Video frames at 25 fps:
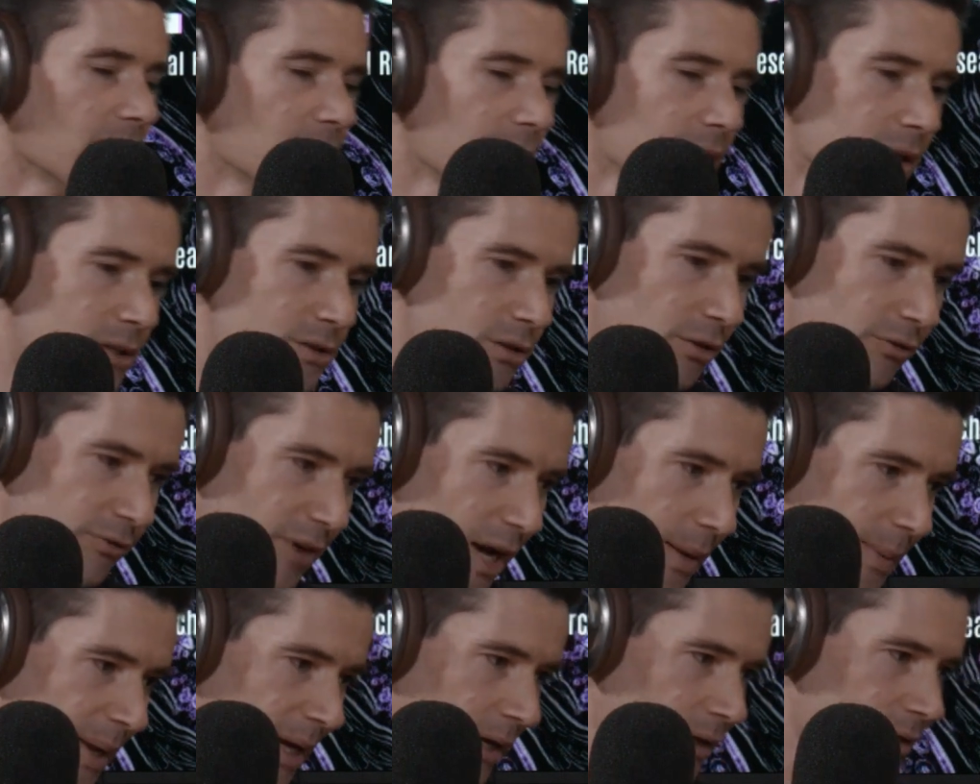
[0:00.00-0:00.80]
And so
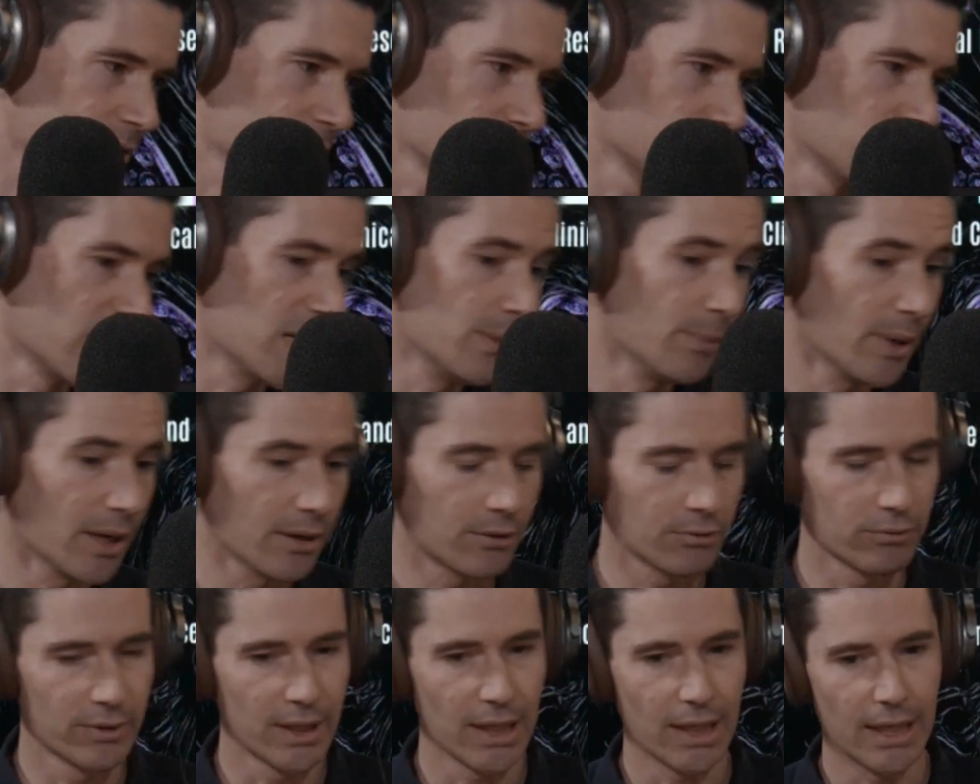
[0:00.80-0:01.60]
Pharmac's
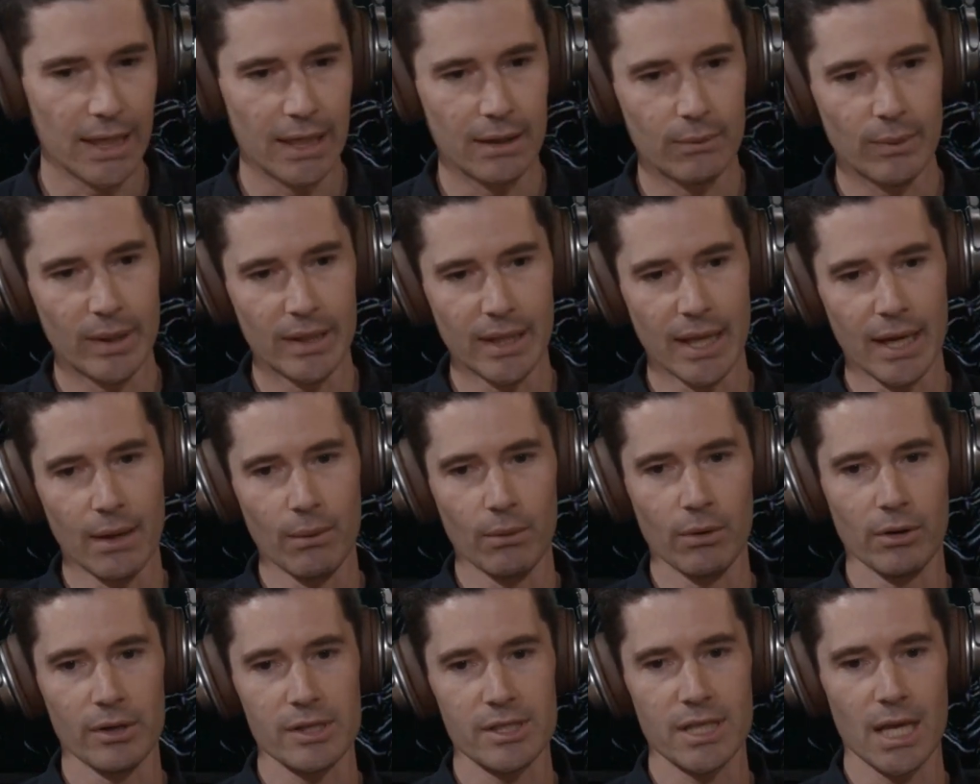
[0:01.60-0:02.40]
remit really, when they
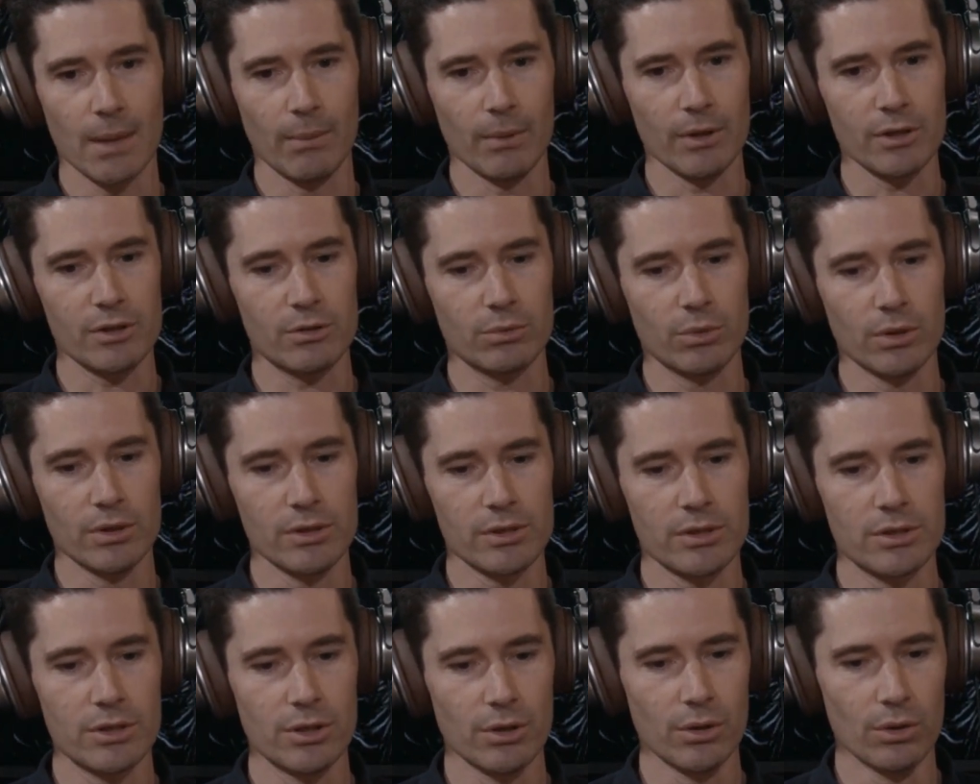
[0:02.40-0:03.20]
were established,
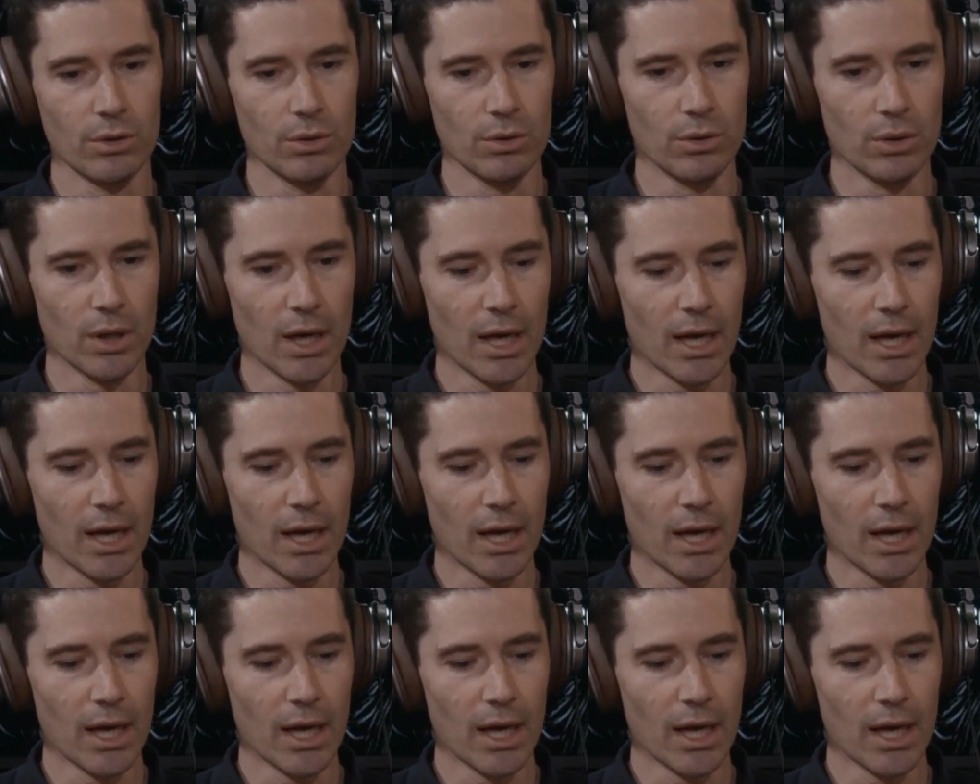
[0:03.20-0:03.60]
was to